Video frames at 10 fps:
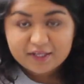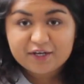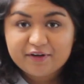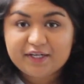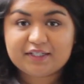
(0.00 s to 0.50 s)
The
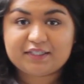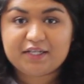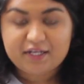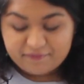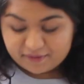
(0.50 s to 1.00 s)
ingredients that you
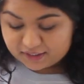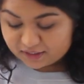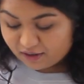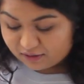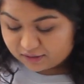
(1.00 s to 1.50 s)
need for the
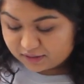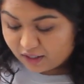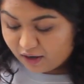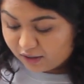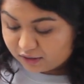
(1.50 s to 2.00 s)
scones
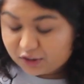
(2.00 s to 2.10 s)
are